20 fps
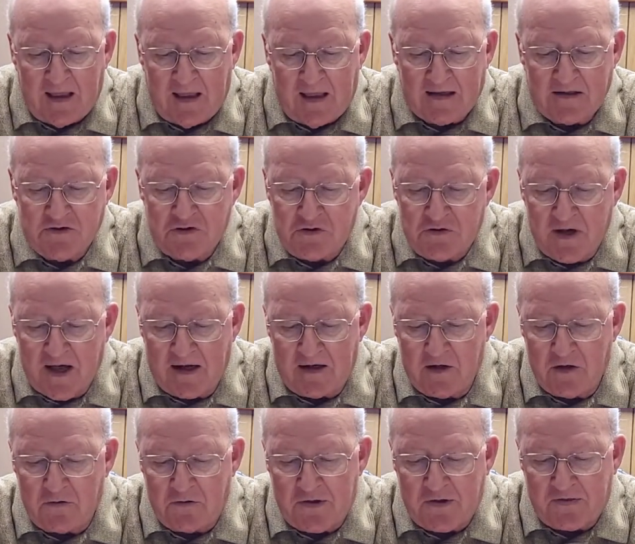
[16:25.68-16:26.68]
and do not
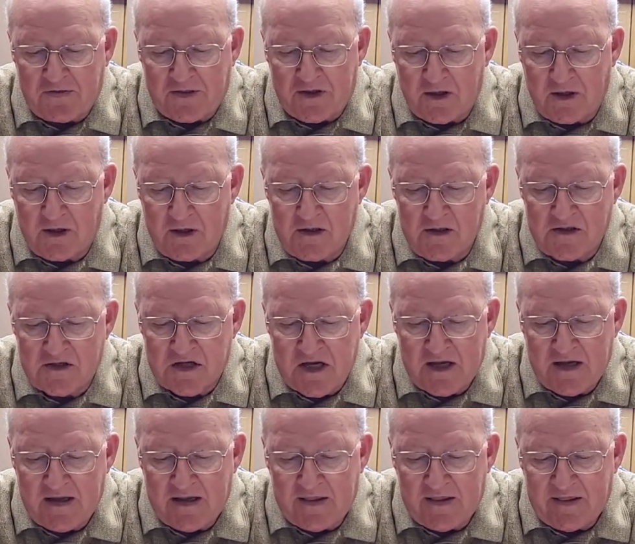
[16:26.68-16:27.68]
know the things
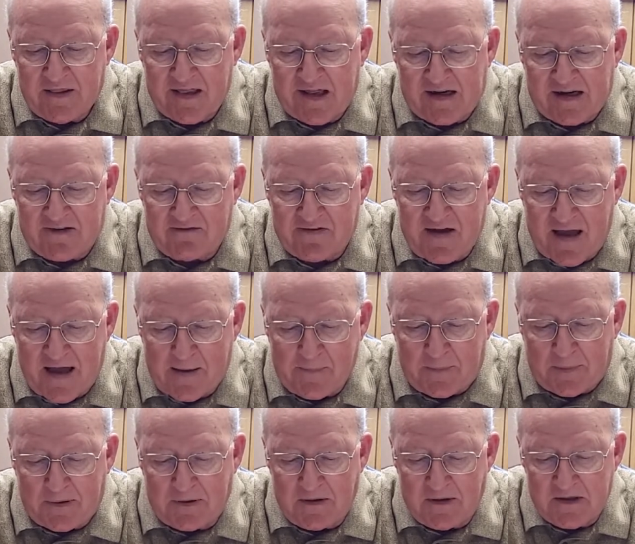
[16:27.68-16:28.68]
that have
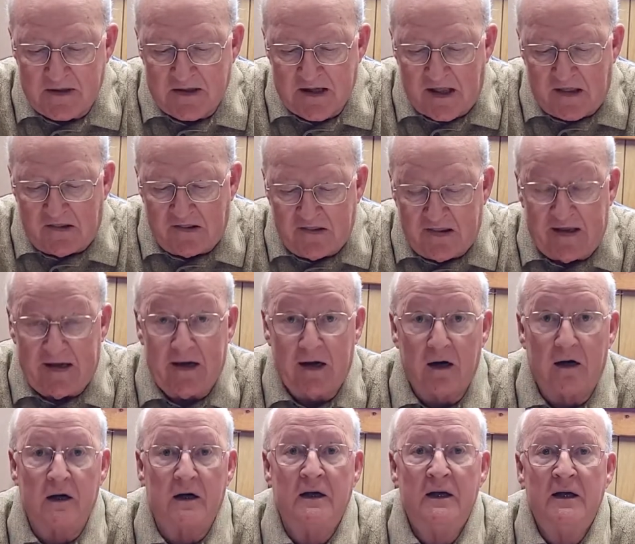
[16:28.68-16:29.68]
happened
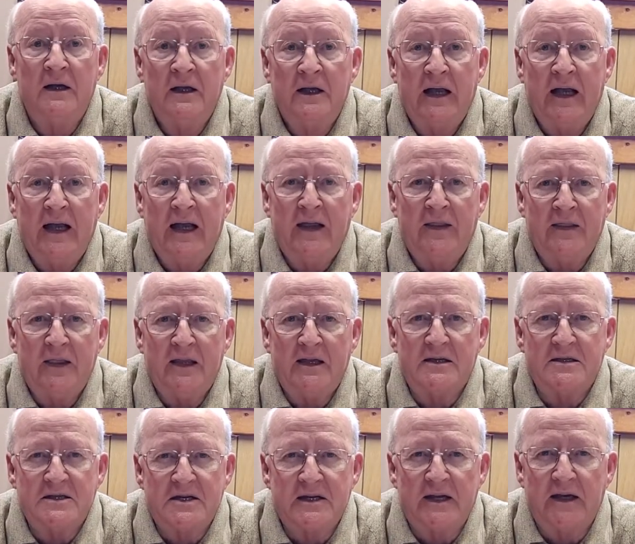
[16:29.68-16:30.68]
there in
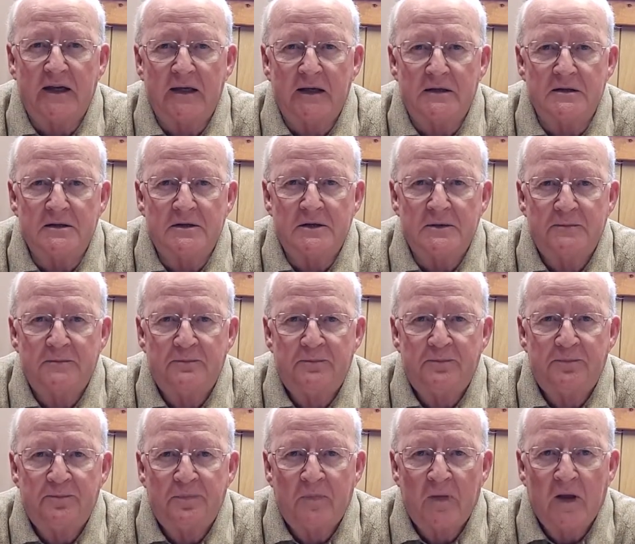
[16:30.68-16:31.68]
these days?"
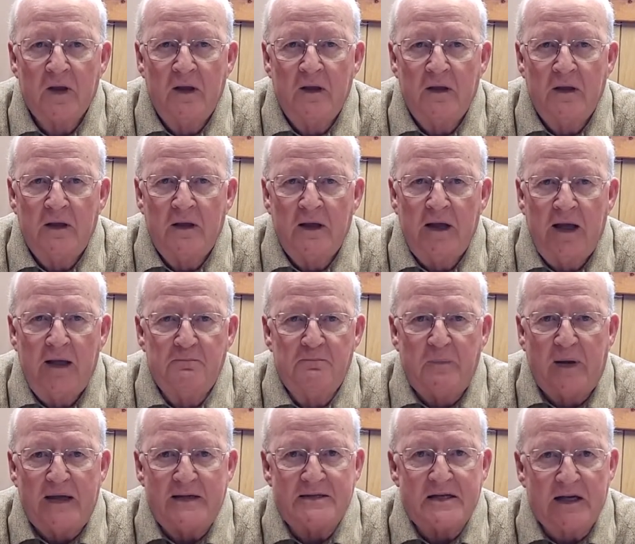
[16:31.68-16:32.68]
And
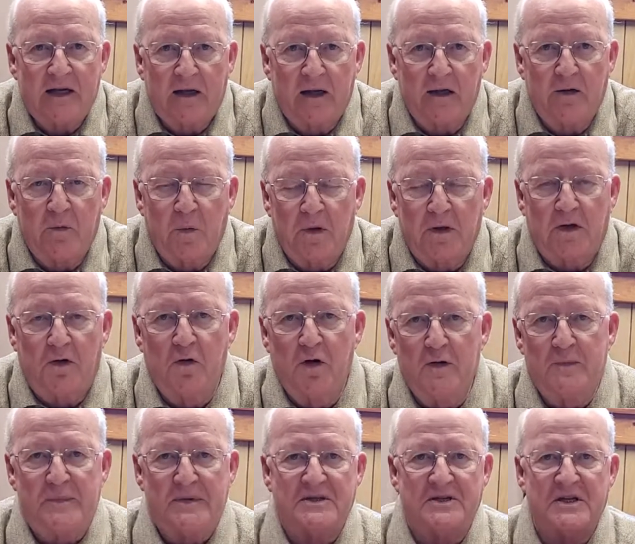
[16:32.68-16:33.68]
basically what
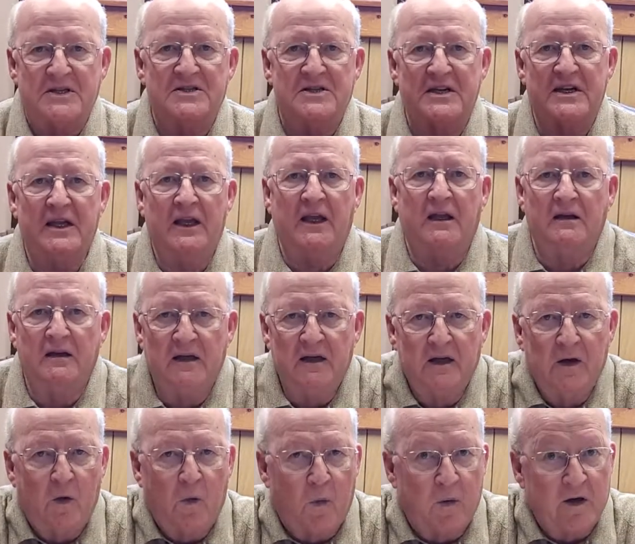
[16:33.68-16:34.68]
Cleopas is saying,
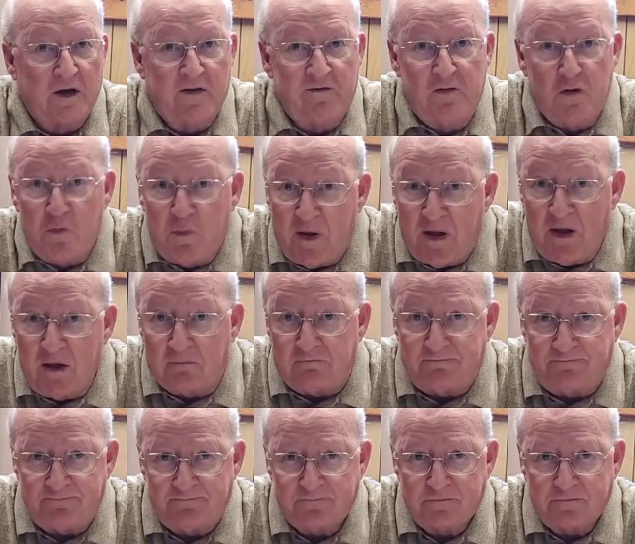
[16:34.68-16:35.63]
where have you been?